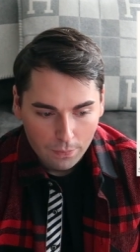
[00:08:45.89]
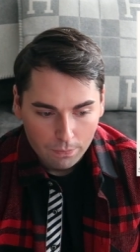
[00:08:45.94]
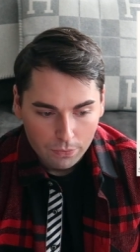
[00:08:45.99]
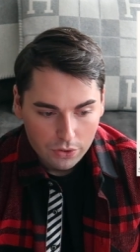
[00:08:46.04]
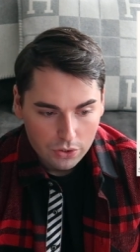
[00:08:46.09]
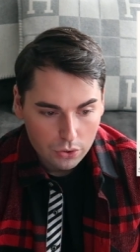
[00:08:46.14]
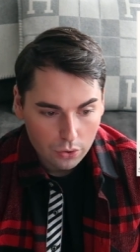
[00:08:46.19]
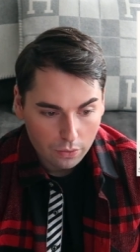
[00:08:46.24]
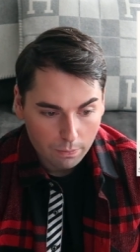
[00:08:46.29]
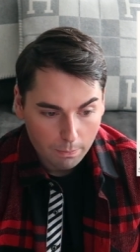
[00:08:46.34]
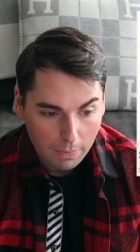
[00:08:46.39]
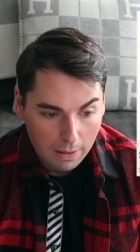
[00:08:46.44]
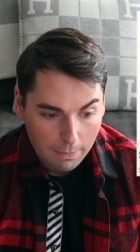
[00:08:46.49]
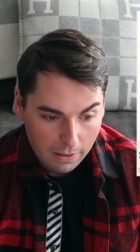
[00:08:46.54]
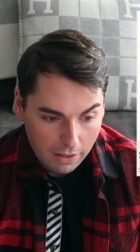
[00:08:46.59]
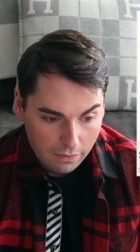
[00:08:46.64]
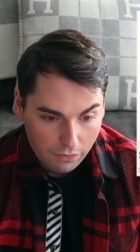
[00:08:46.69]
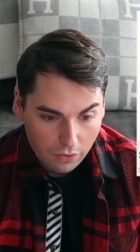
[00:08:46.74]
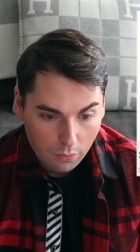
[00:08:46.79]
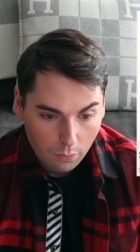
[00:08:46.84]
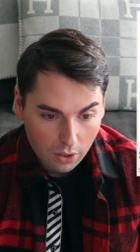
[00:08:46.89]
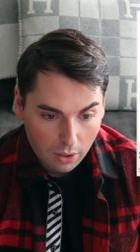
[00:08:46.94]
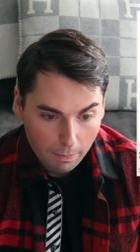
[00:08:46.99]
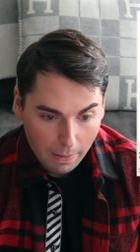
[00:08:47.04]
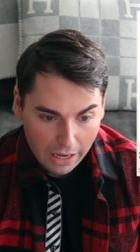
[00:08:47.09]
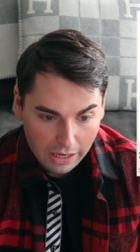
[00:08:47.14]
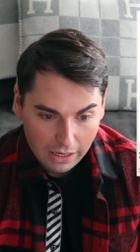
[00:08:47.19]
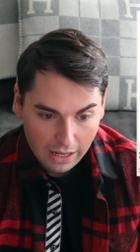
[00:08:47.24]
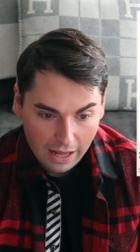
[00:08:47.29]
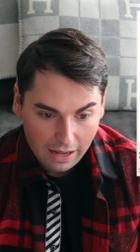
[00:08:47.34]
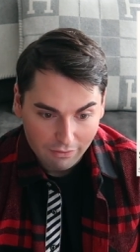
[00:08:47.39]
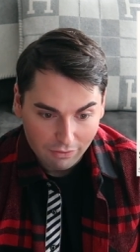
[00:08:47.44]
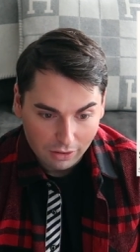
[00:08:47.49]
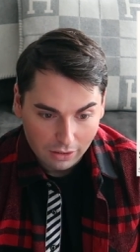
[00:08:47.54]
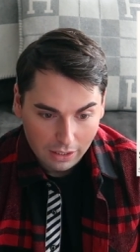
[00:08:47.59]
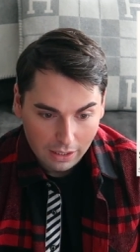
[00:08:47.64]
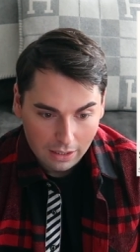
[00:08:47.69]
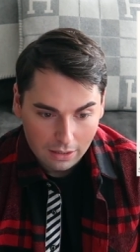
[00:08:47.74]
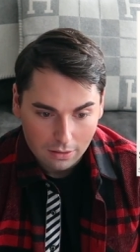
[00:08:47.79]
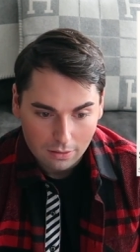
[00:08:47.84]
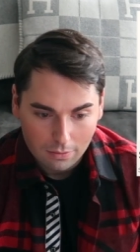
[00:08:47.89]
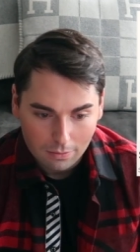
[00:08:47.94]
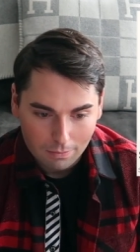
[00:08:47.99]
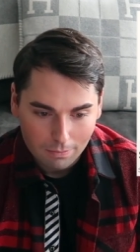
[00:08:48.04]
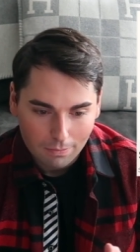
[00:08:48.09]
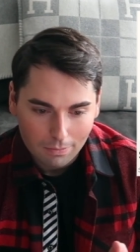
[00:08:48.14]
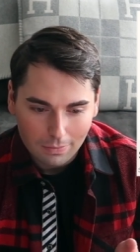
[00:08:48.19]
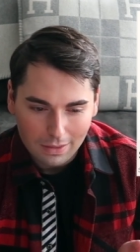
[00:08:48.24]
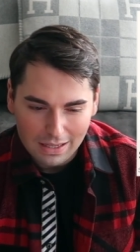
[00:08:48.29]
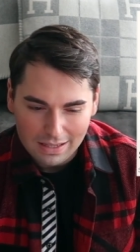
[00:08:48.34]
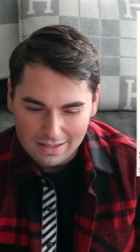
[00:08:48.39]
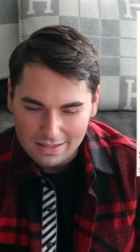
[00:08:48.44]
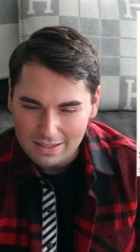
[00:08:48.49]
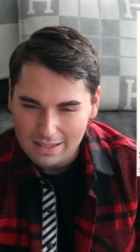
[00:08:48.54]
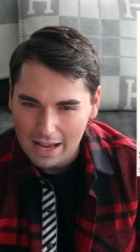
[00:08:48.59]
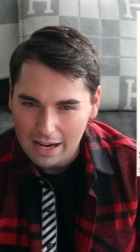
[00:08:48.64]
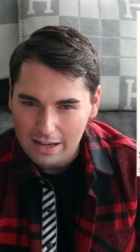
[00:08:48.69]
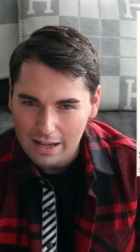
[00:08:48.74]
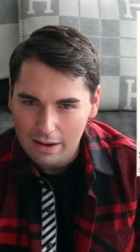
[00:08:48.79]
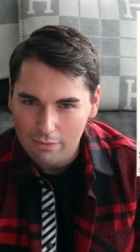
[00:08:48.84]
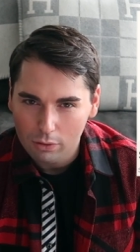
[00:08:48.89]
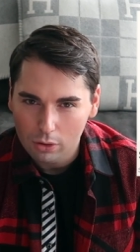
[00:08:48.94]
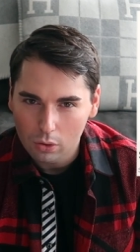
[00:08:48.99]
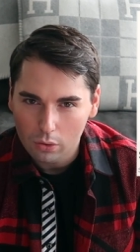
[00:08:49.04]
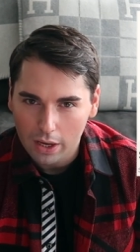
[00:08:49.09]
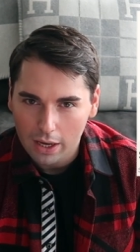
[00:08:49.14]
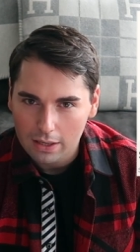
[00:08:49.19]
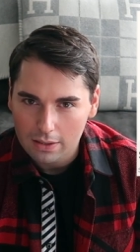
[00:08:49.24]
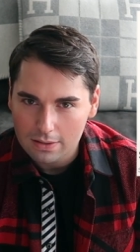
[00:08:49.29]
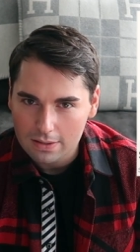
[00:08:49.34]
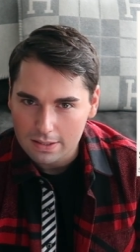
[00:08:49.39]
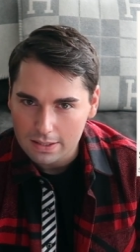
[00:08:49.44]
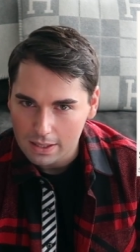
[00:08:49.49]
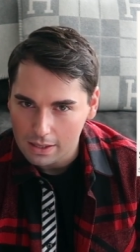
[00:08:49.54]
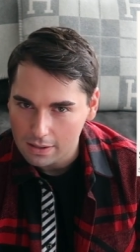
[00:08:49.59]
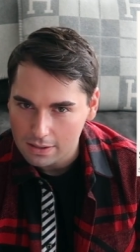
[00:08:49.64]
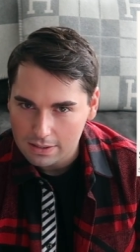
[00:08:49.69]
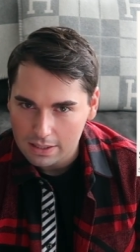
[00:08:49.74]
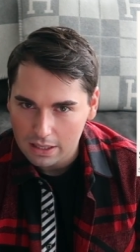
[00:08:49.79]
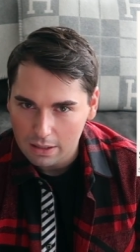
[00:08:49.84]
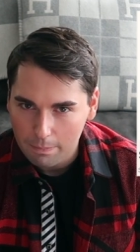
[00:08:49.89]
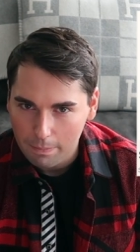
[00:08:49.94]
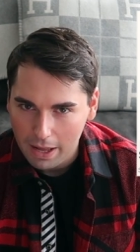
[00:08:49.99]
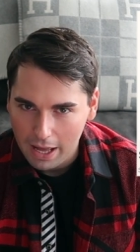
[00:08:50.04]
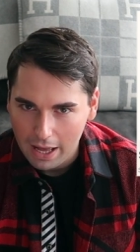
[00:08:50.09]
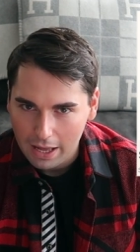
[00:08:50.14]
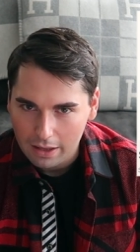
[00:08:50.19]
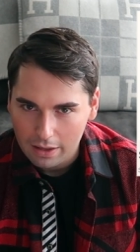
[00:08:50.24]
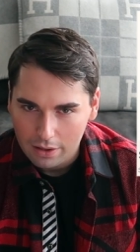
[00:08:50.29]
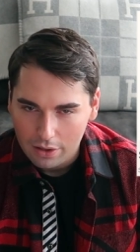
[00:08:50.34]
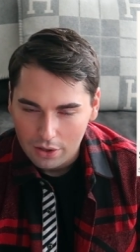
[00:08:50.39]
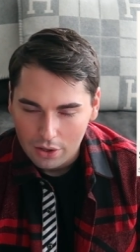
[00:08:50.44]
So maybe if you want to buy an Evelyne, instead have a look at the Silk City bag.